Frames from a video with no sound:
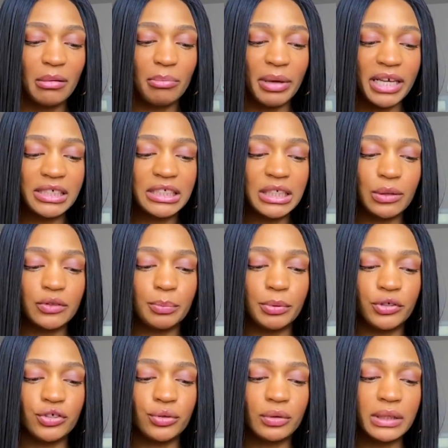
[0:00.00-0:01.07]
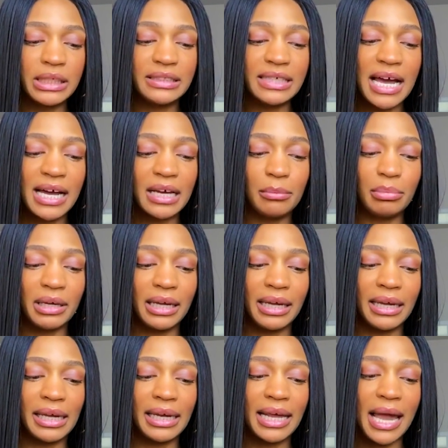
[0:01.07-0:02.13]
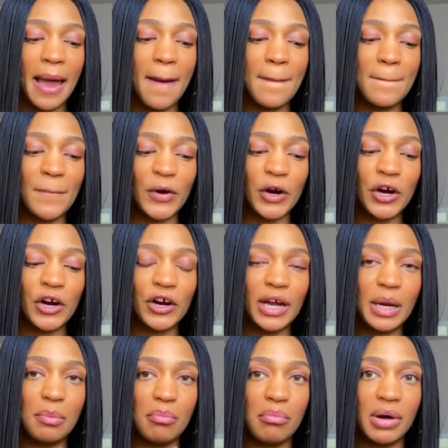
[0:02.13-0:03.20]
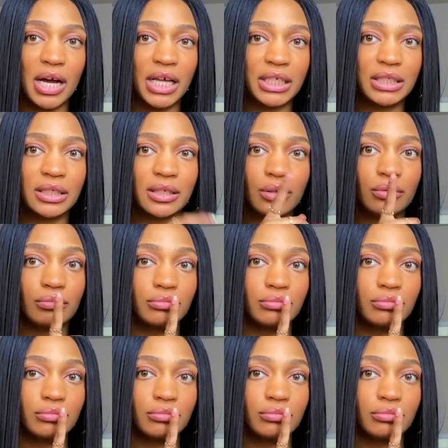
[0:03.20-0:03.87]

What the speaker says: Base notes, patchouli, tonka bean, myrrh, and musk.